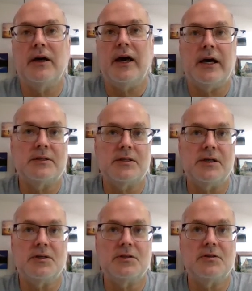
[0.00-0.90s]

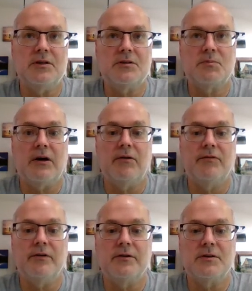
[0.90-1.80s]
access to this Power
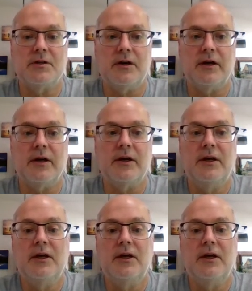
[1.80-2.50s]
Focus Area.